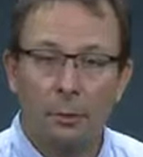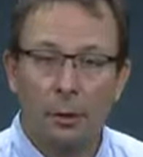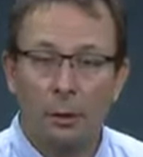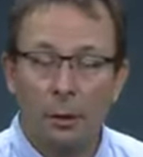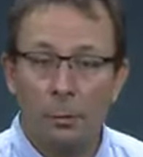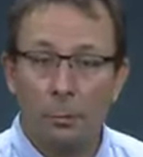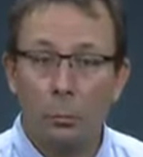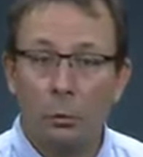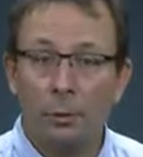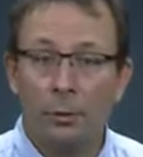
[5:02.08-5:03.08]
a global
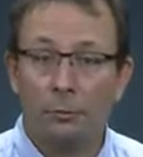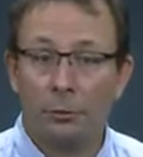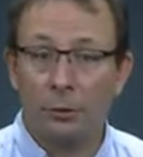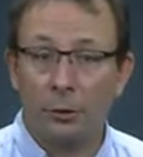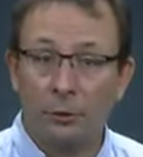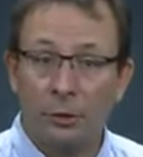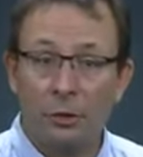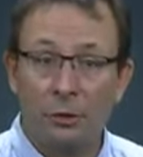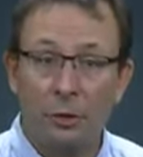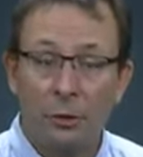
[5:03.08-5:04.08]
warming of 2
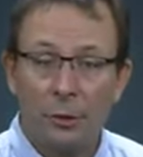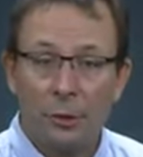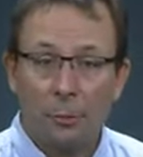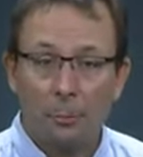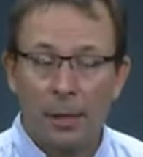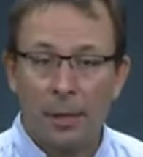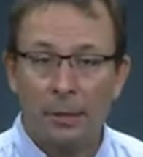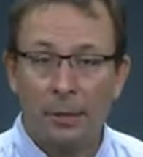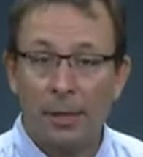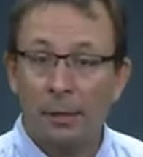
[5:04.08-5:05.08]
degrees by
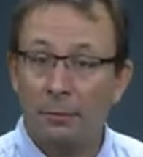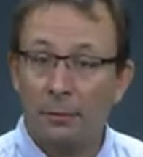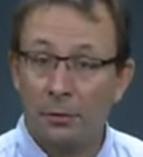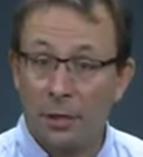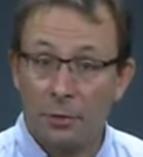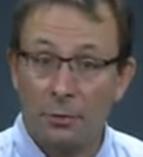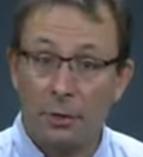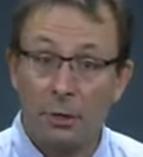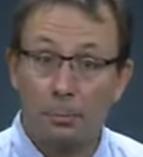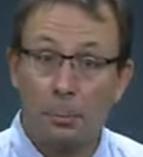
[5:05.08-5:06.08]
the end of the century
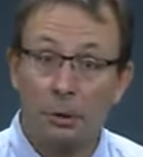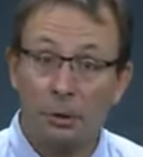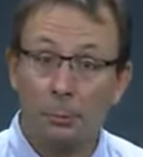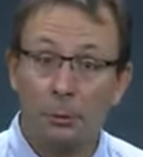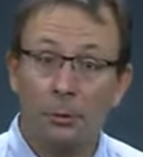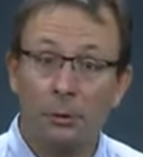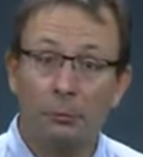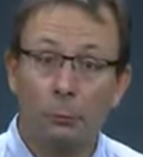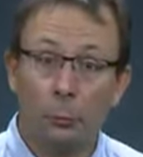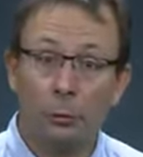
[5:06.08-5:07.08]
is possible
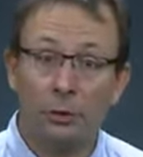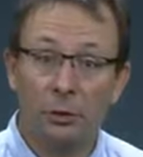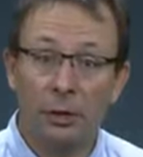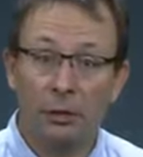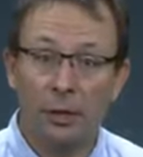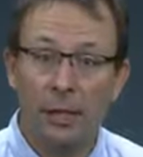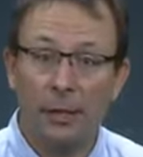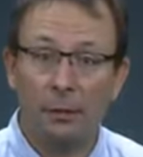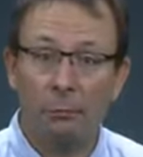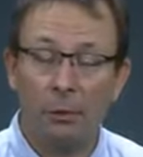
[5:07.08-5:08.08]
if all the stars
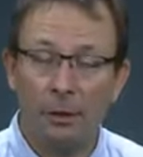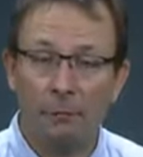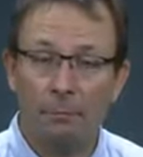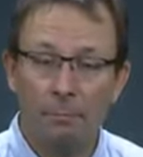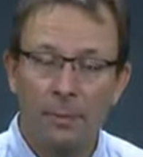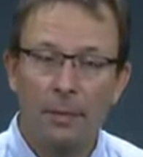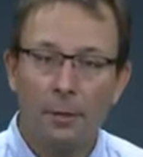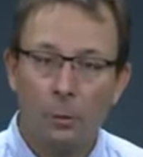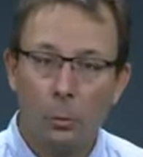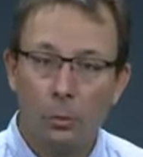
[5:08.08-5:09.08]
align, if we have
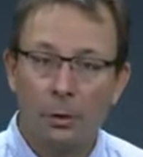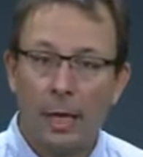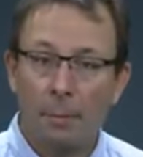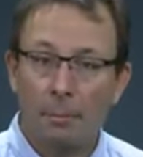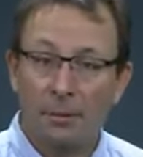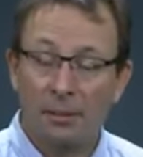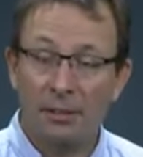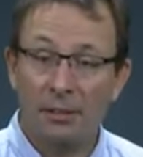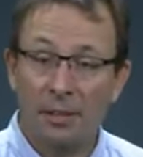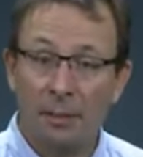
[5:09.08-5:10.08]
all the climate
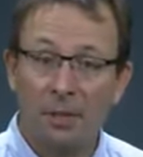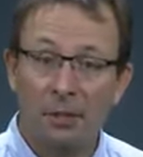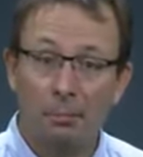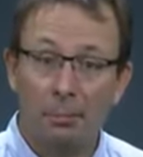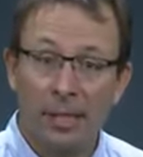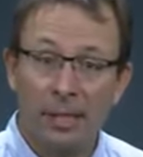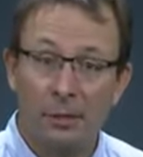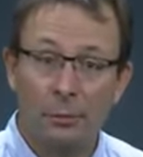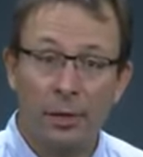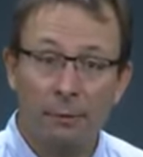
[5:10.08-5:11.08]
policies coming into play,
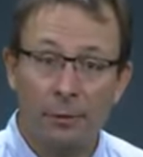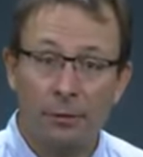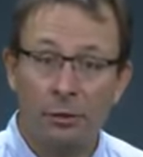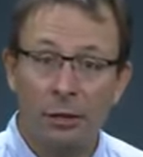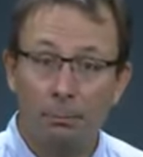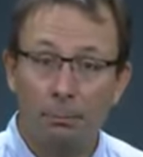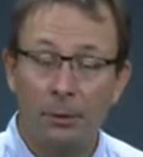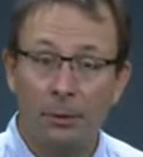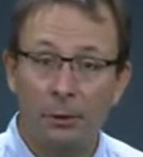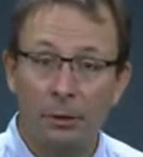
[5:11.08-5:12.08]
so we have those deep
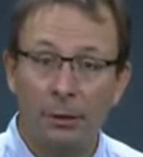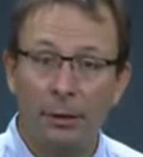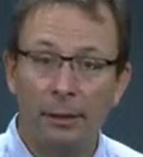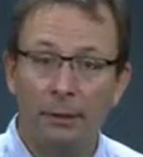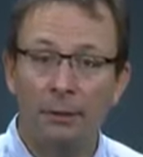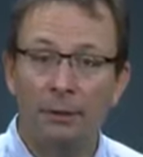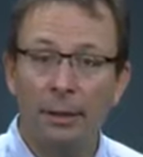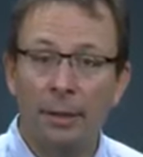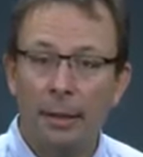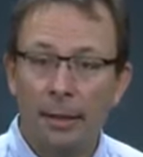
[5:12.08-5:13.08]
and early cuts,
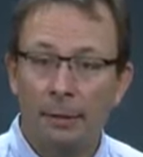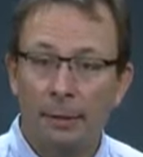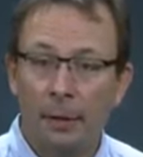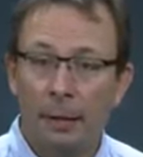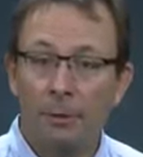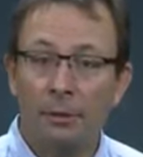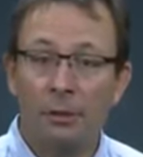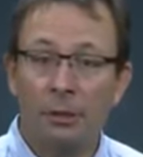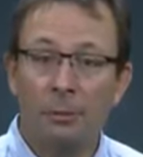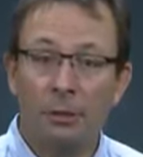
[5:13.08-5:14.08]
and the climate
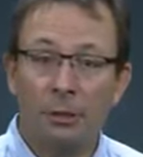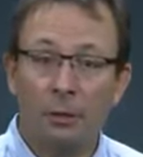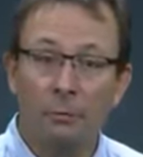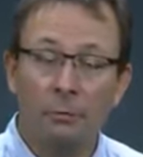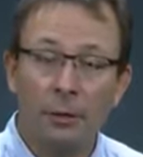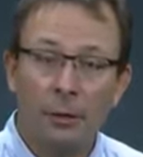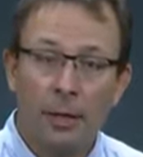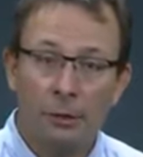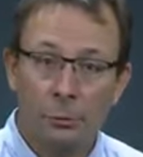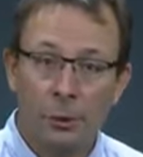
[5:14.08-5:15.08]
system itself
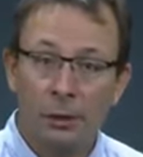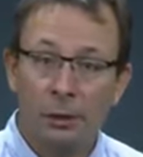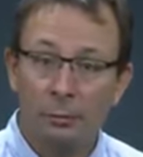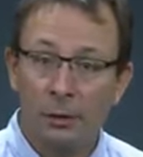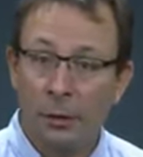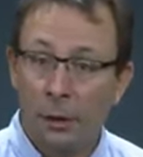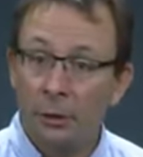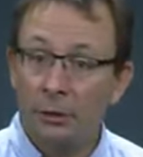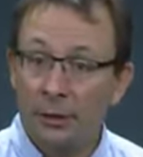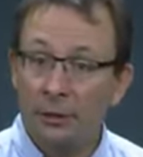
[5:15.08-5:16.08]
has a relatively low
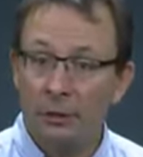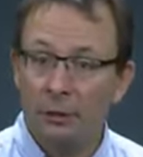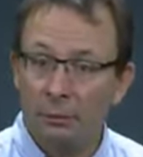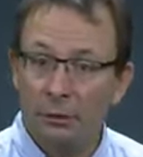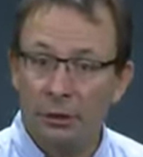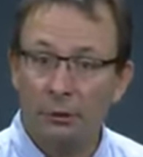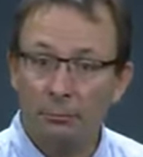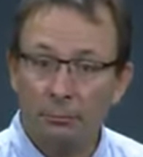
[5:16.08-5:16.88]
sensitivity.